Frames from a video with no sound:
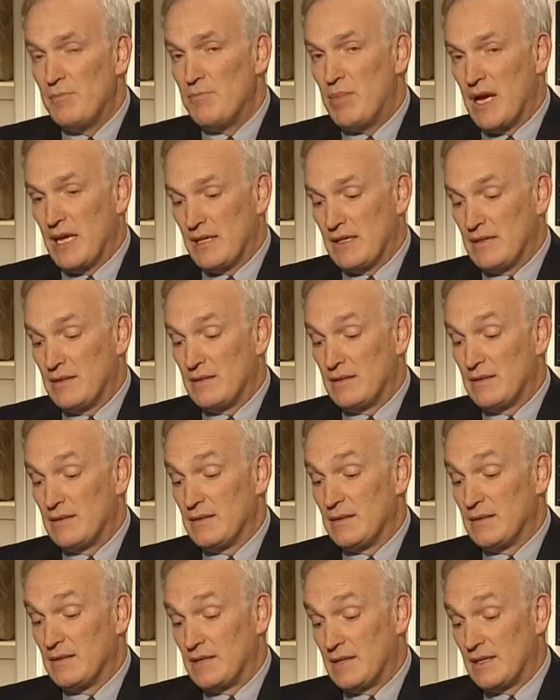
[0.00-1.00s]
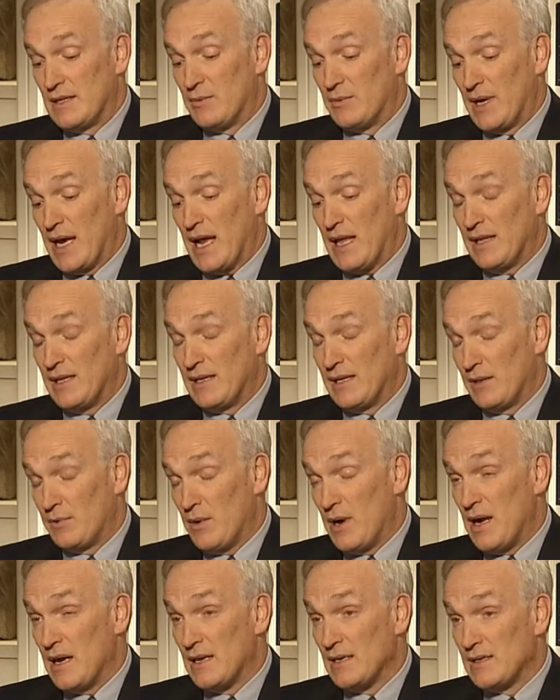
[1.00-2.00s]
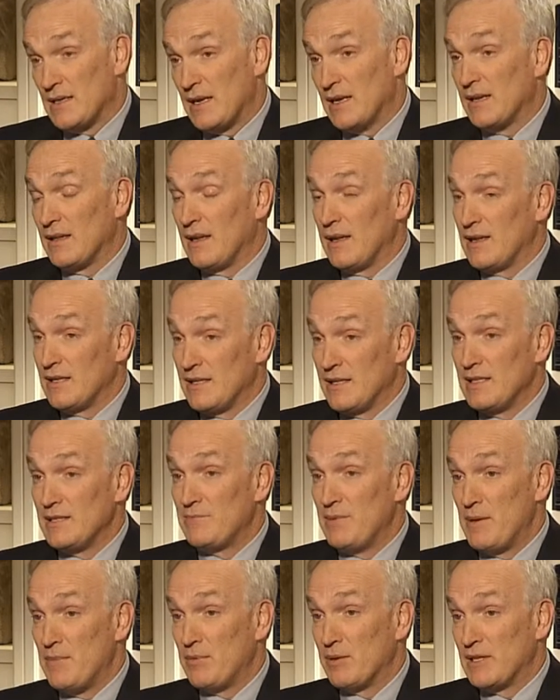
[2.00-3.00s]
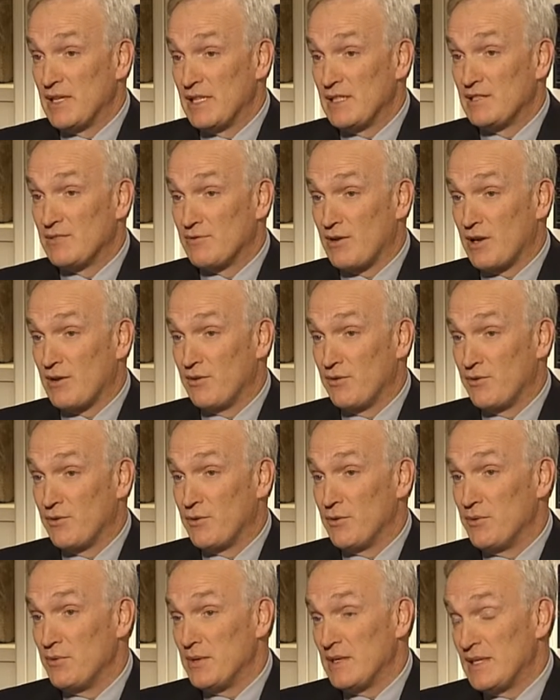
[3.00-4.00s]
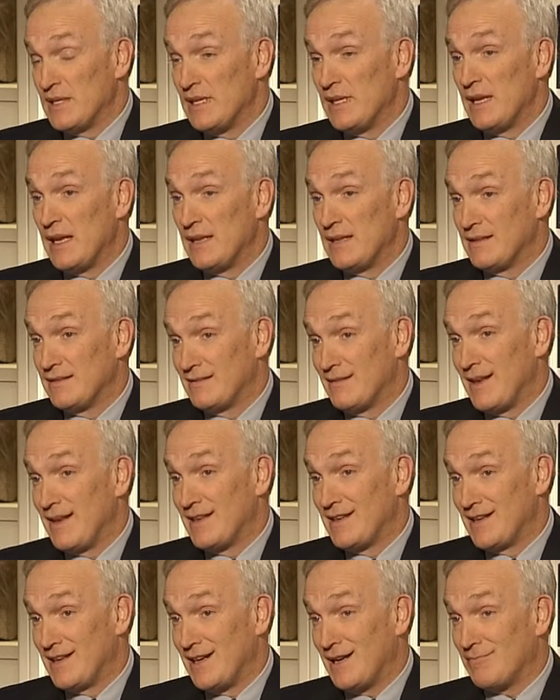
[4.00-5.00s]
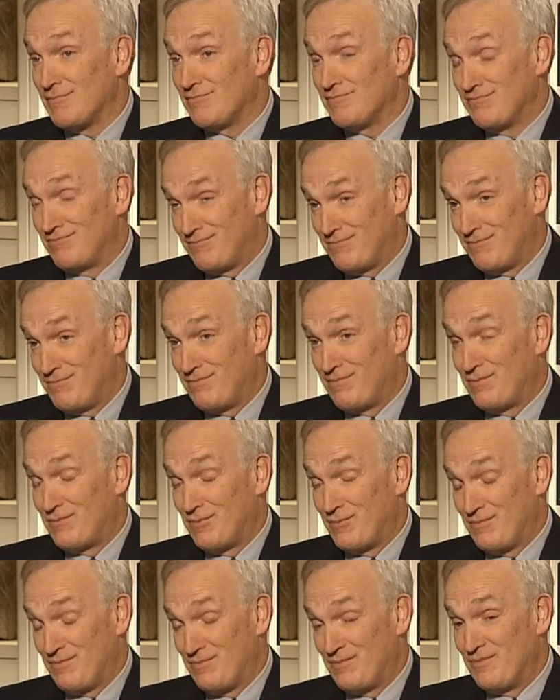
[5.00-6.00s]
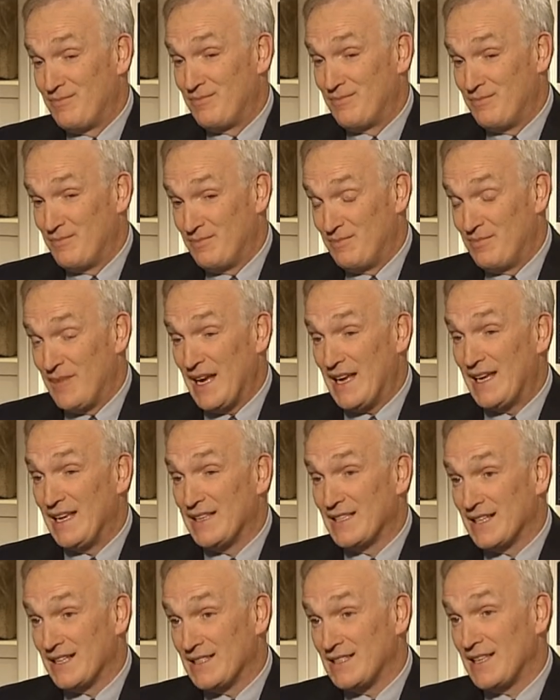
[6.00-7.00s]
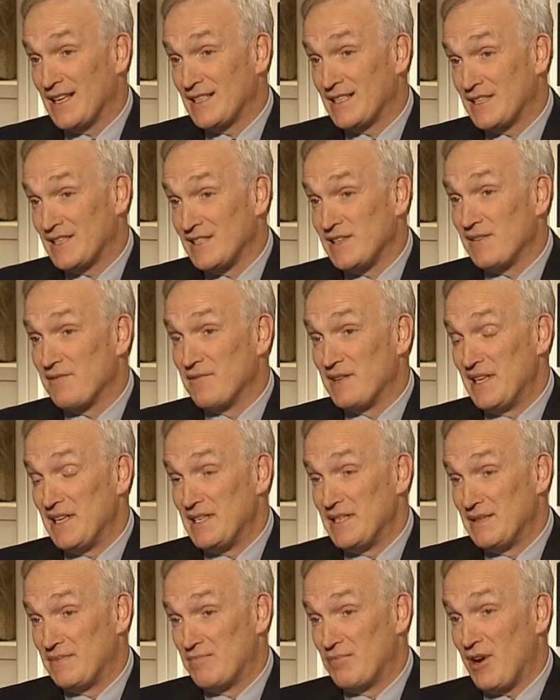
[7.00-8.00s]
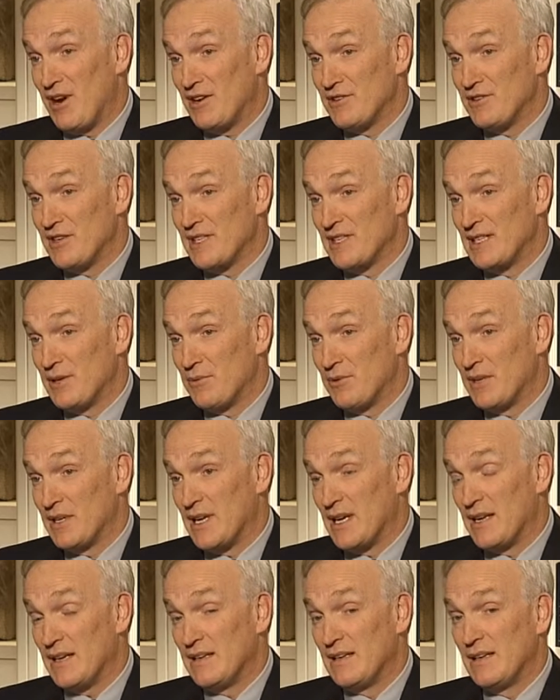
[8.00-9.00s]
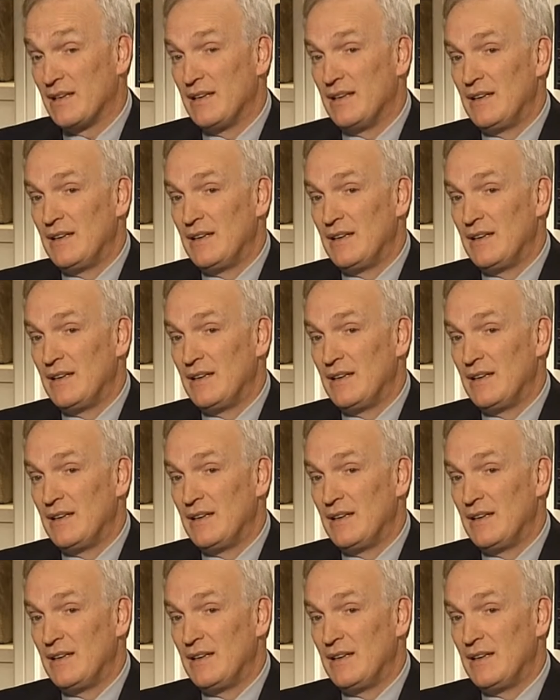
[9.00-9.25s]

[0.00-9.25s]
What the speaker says: But the reality was that a lot of these people did struggle through and ended up making successes of these projects that were done,